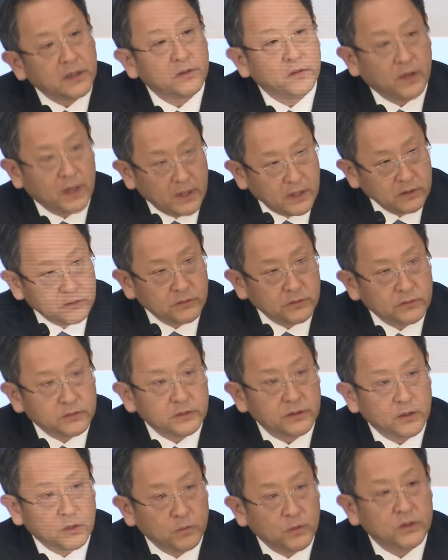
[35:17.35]
make
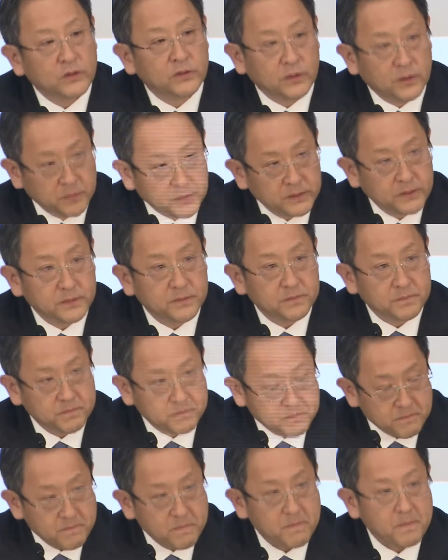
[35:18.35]
Toyota
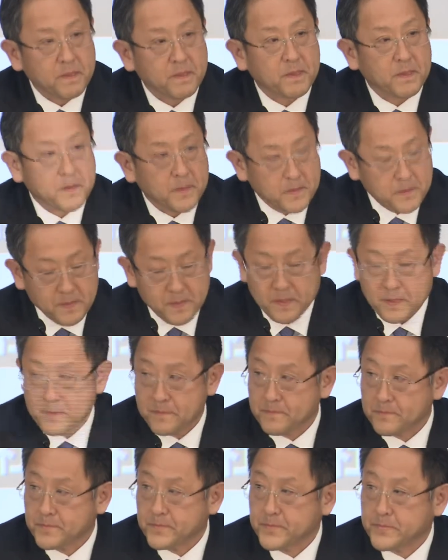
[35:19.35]
into such a company
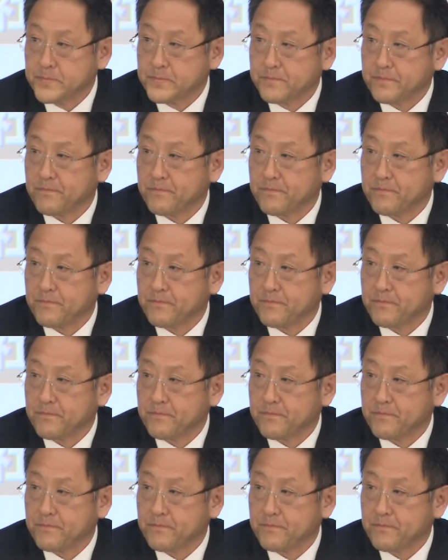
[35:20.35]
is where